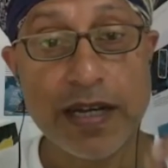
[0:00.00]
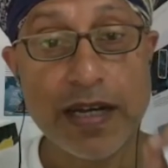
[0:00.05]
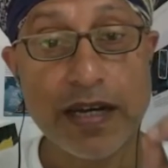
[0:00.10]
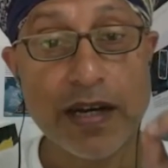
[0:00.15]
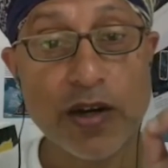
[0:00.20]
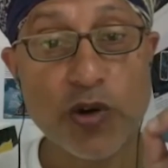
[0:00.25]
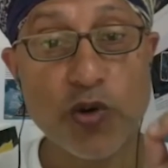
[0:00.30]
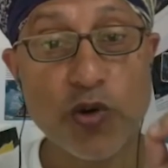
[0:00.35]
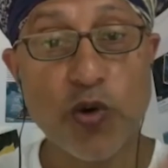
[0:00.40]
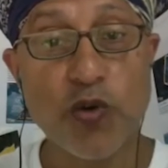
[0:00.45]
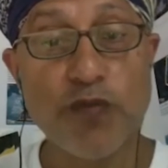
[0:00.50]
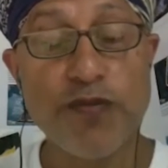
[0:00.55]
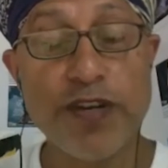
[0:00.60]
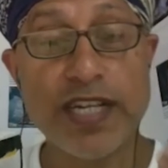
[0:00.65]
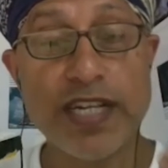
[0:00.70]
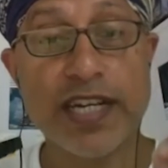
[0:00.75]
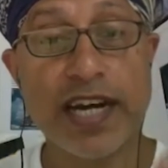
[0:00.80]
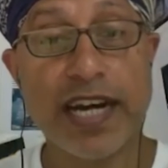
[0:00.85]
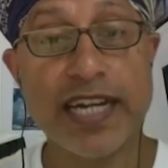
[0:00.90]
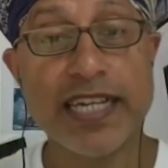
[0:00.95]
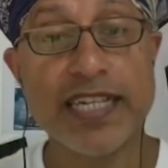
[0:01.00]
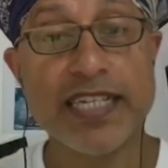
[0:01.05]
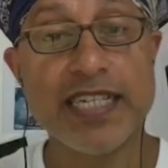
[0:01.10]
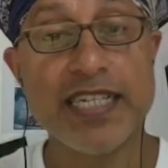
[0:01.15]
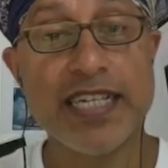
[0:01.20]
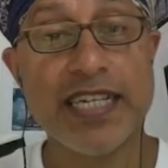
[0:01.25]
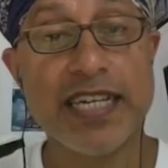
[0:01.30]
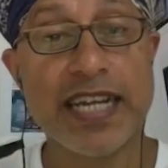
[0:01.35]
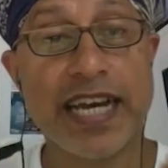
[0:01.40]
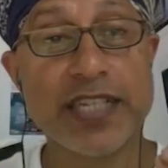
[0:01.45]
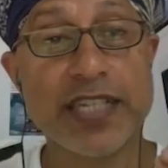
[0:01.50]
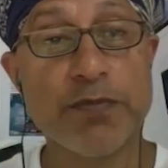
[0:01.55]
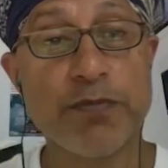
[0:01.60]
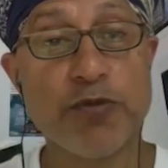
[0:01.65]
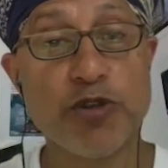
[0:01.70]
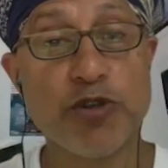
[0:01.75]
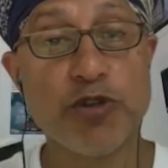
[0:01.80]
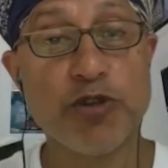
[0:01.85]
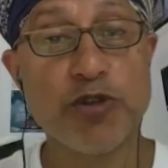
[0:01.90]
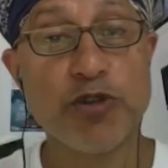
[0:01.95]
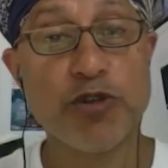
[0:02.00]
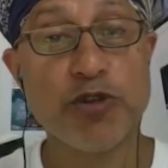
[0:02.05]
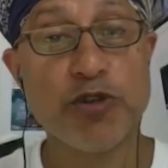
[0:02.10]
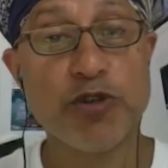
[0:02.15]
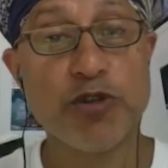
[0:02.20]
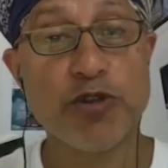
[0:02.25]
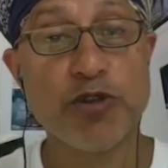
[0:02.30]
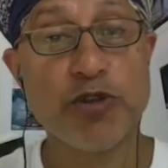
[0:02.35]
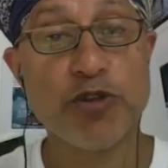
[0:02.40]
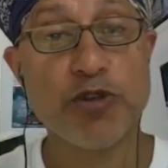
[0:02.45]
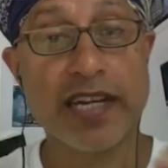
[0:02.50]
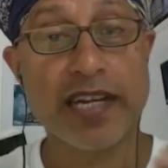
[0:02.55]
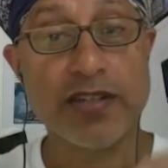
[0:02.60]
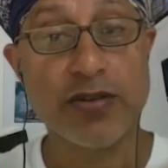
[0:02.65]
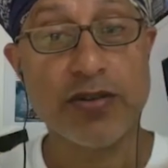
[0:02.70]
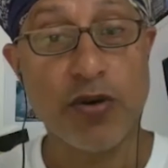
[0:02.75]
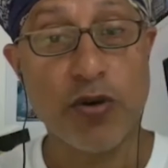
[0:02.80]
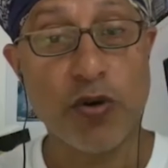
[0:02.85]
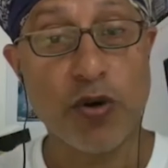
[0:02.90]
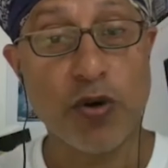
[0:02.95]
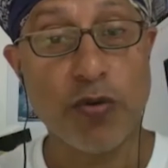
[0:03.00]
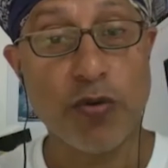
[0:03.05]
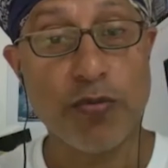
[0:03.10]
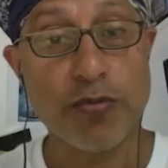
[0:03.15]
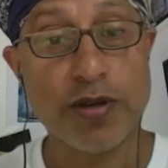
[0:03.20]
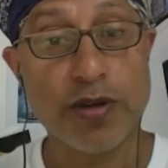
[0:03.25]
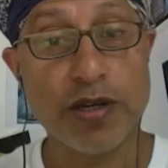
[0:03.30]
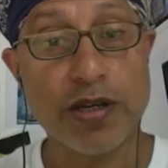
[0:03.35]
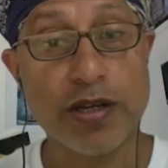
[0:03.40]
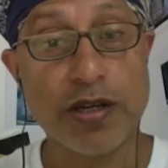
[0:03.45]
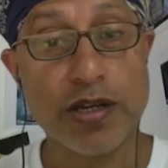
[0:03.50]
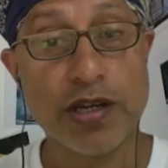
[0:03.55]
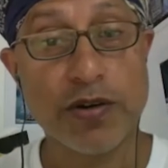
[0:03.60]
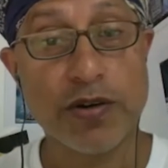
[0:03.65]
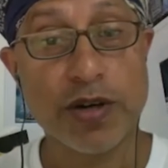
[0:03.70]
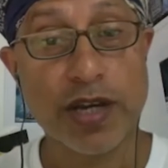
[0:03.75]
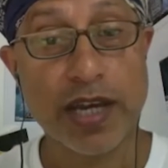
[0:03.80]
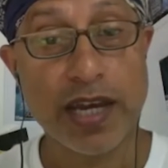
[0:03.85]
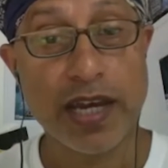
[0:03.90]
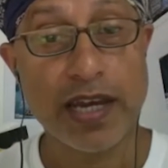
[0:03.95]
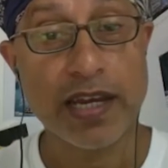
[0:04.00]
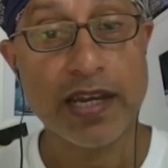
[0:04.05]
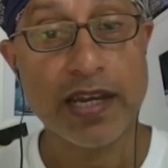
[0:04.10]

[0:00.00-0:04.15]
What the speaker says: COVID-19 has pushed us inside home. Okay,